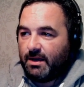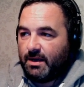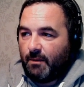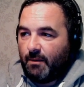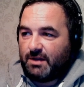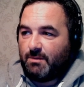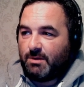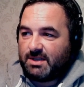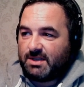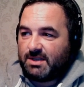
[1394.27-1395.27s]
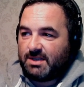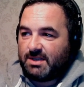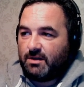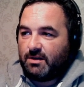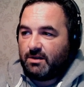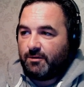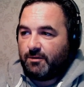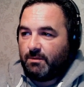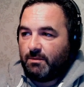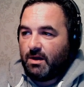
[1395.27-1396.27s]
We've seen what Sessegnon can do with Fulham.
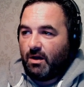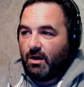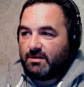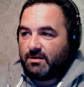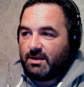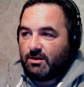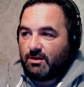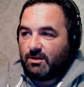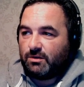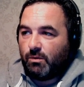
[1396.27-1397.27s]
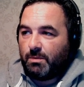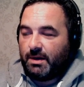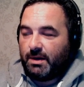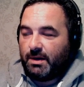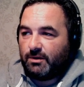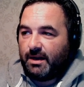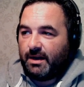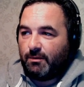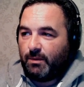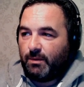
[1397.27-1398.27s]
I think he could go up another level
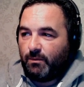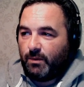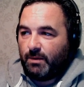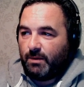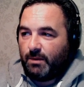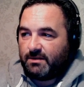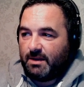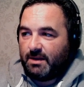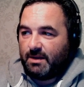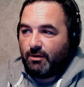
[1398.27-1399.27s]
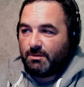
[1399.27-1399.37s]
with a better team around him,